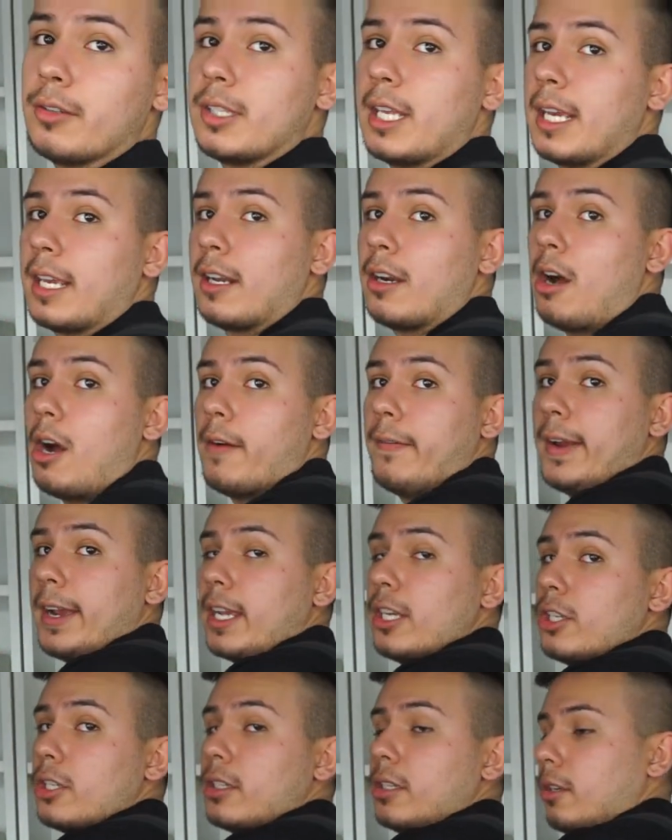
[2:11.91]
take it off. I
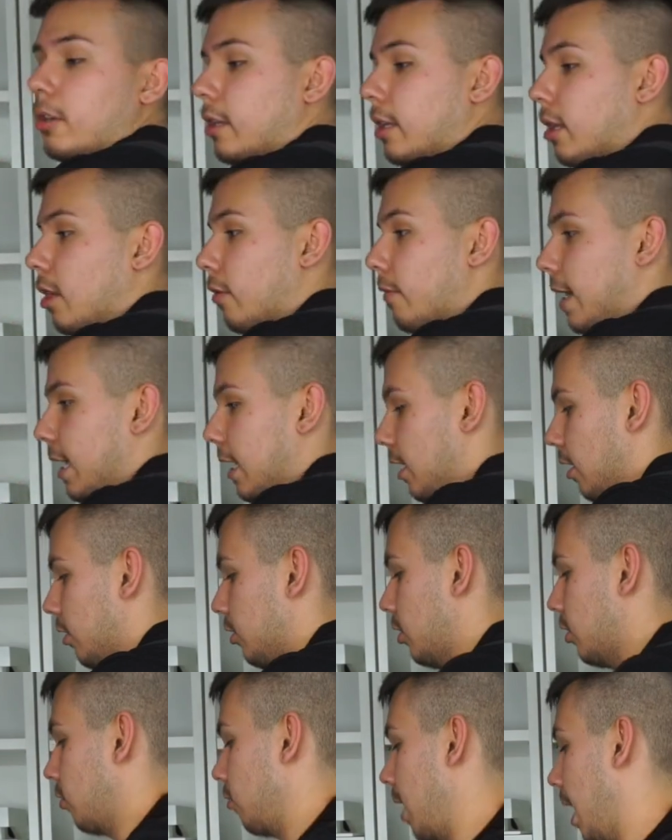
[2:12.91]
can just literally go right here and just